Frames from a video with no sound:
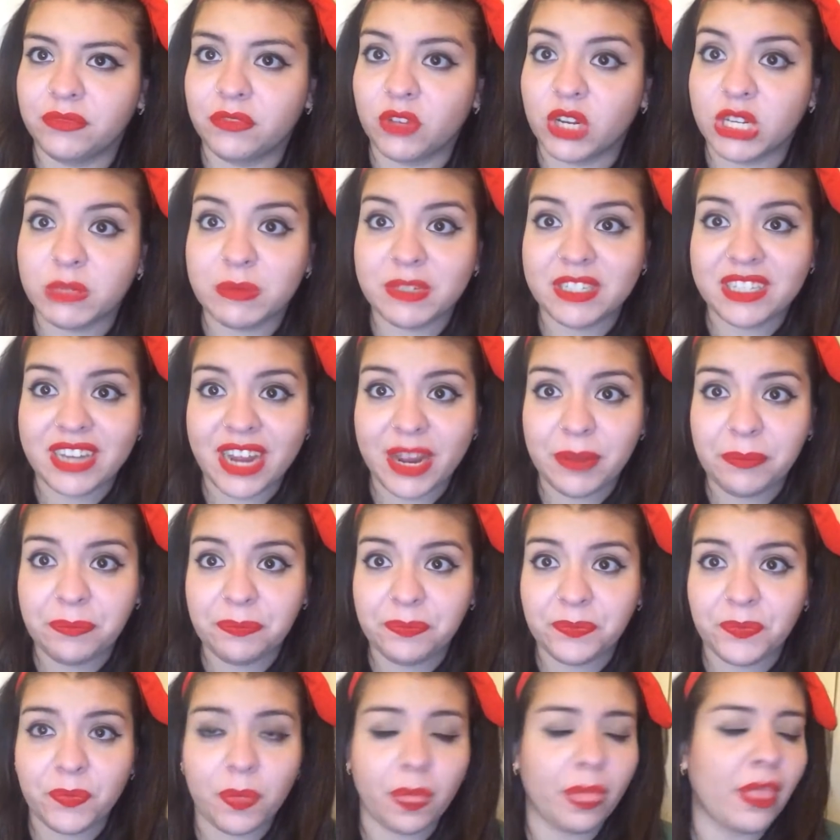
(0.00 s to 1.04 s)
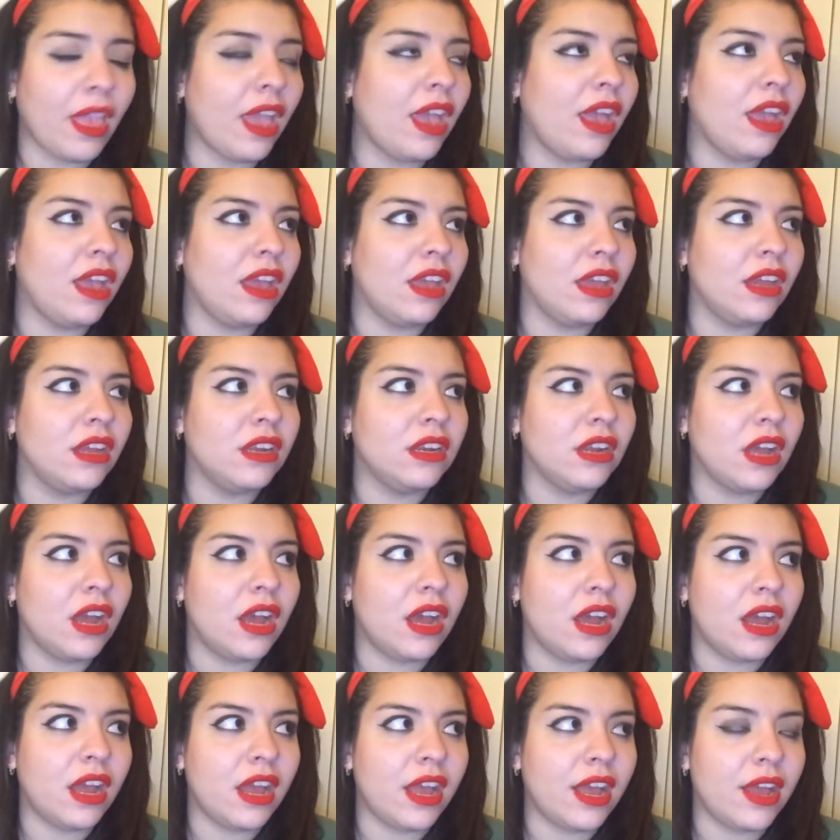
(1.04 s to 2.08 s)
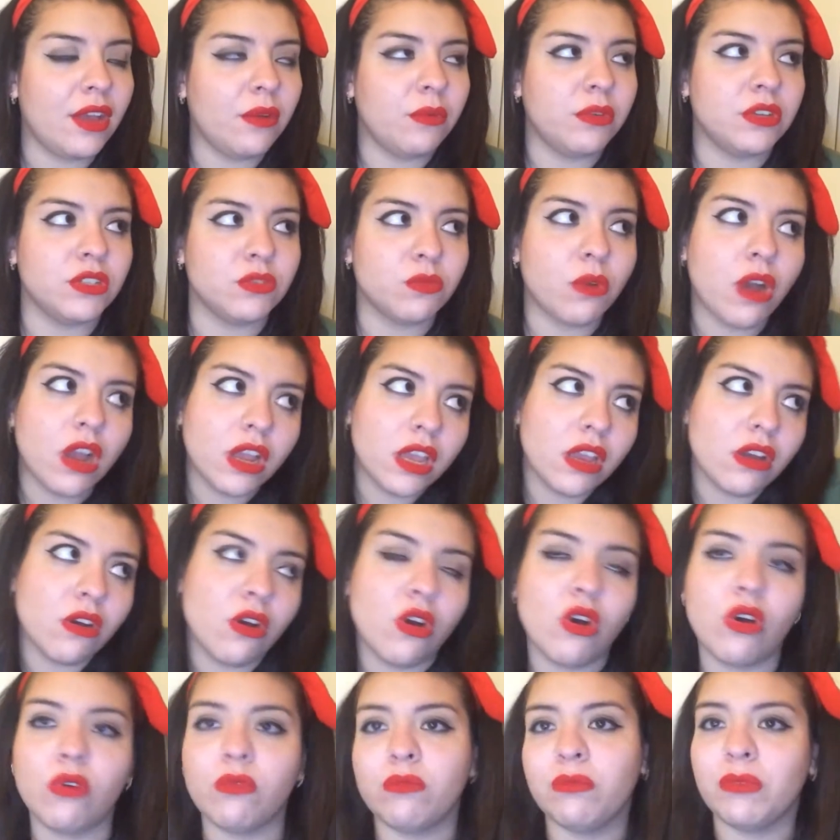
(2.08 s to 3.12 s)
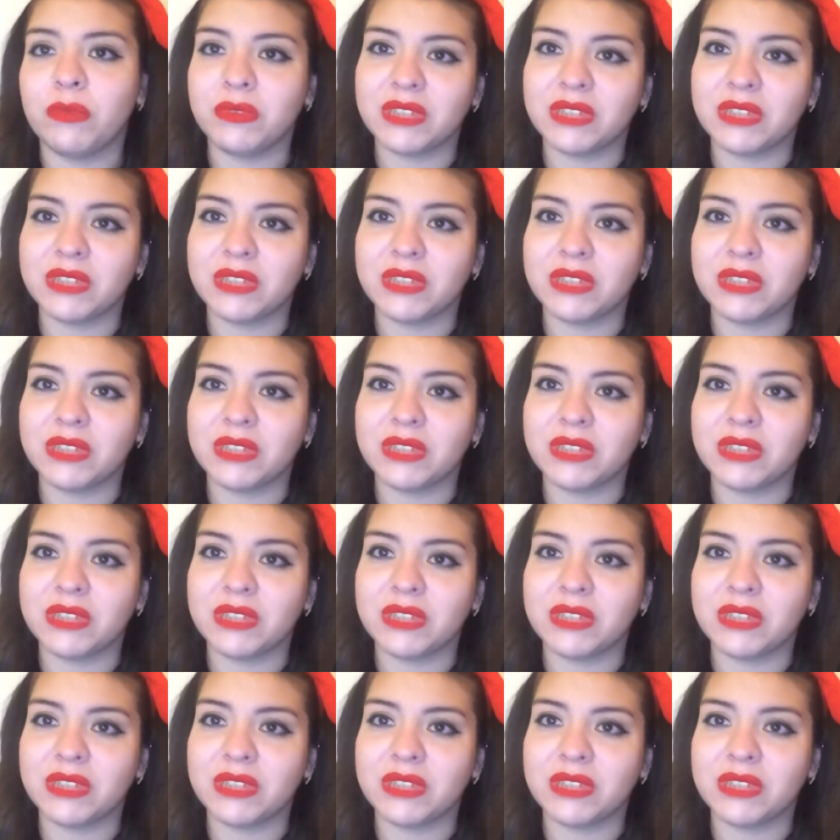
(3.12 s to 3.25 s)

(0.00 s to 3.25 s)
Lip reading: Christmas time, and I was walking home.